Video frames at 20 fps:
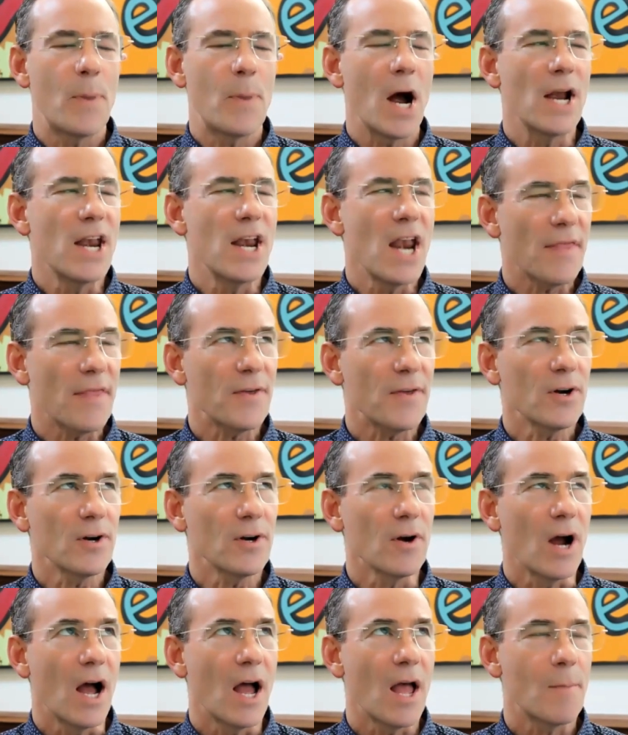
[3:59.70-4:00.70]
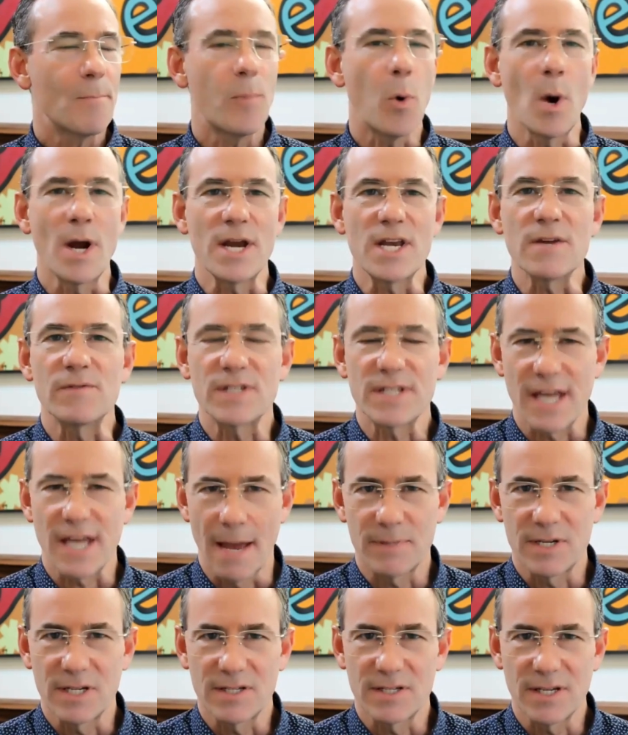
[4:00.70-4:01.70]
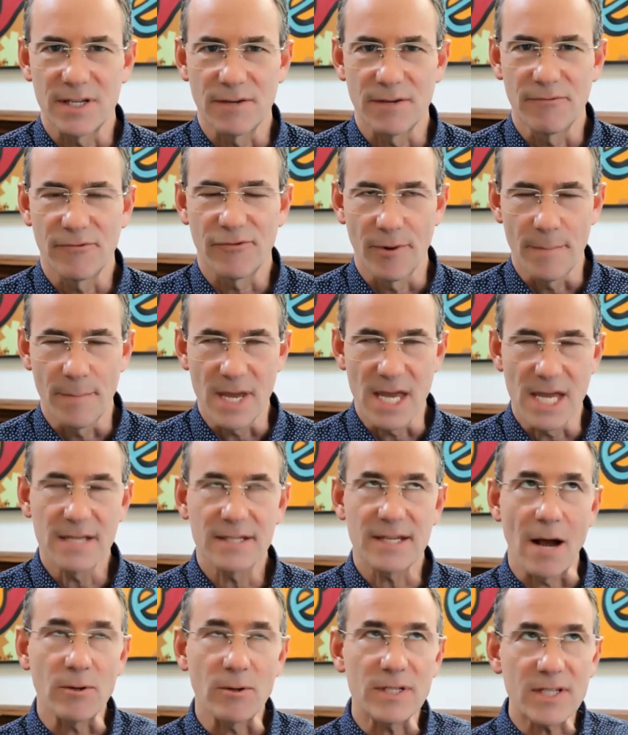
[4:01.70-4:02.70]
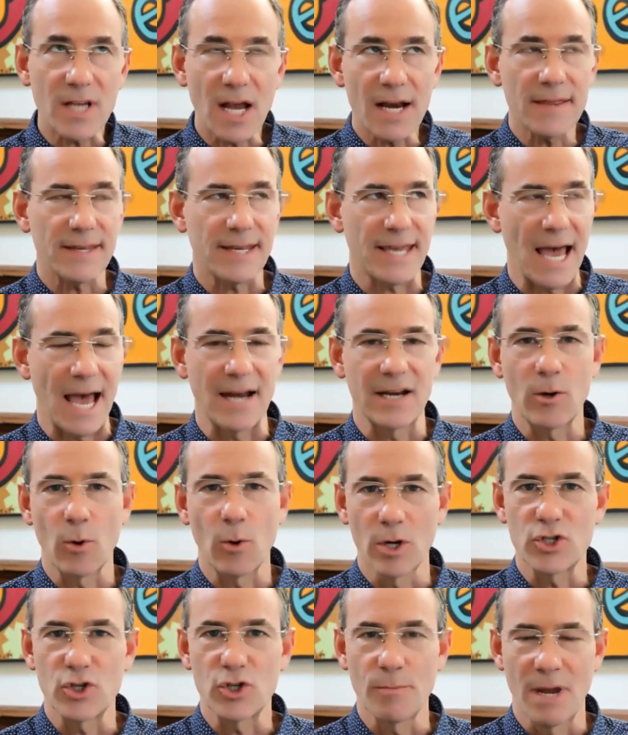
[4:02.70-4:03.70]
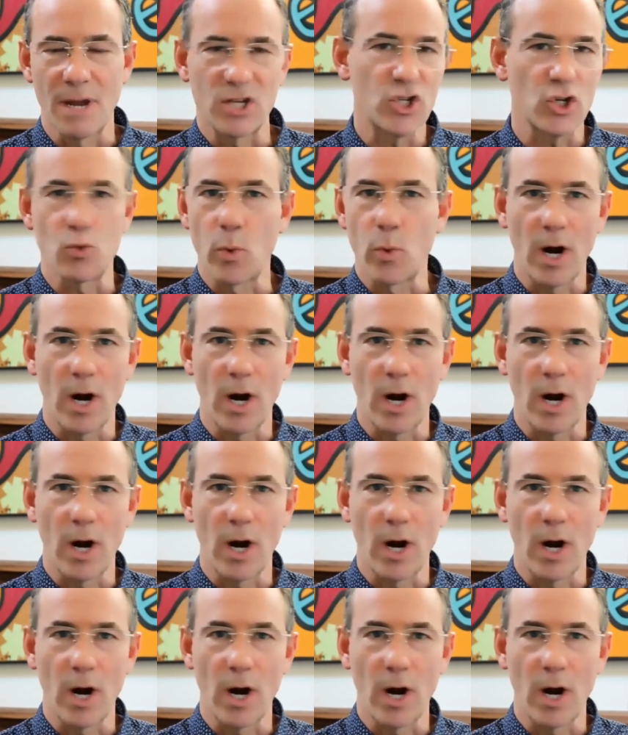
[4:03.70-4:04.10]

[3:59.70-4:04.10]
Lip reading: Another point of skepticism for me is outside of the categories you mentioned